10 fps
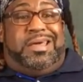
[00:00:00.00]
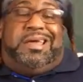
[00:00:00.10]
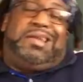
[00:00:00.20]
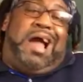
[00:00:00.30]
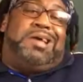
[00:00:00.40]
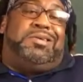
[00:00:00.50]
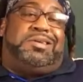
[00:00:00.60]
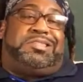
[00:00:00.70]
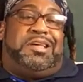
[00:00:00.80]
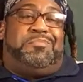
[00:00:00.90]
And now you
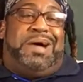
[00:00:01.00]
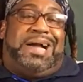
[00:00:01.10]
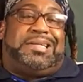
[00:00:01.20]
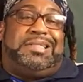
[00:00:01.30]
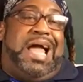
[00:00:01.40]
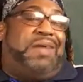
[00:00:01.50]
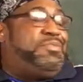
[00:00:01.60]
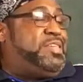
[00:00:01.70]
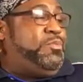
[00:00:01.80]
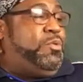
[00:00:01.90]
can sit back and laugh
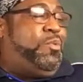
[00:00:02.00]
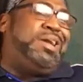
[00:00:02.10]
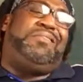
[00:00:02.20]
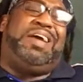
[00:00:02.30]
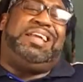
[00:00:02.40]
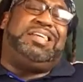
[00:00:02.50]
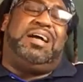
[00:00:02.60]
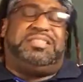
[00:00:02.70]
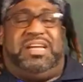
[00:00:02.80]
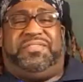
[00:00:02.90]
and say, well, what have they
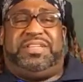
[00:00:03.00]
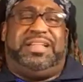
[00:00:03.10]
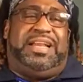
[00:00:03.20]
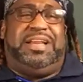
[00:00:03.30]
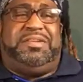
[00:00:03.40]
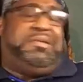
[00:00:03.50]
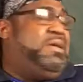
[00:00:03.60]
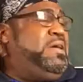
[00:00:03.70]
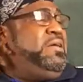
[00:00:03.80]
done differently? They didn't do